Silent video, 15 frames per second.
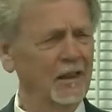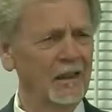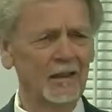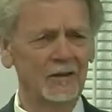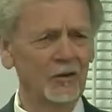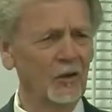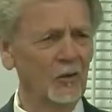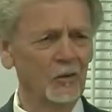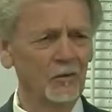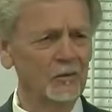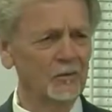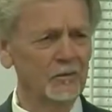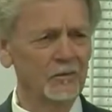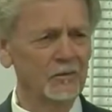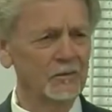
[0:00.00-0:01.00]
Yeah, I don't.
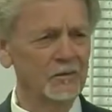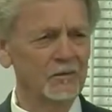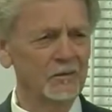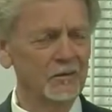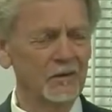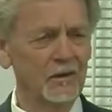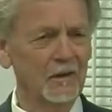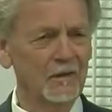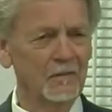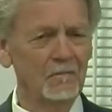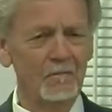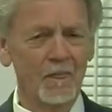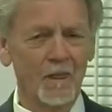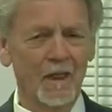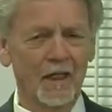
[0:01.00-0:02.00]

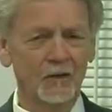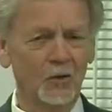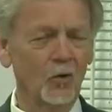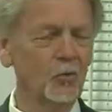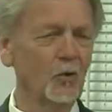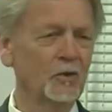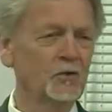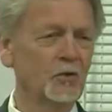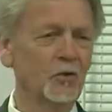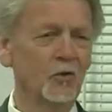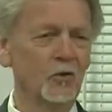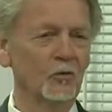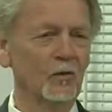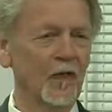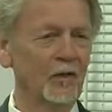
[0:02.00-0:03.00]
I don't want you
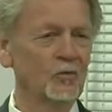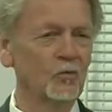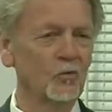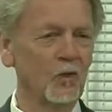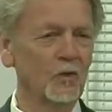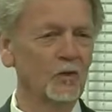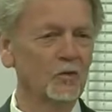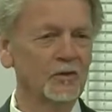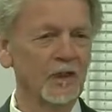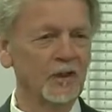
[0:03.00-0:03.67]
going around the world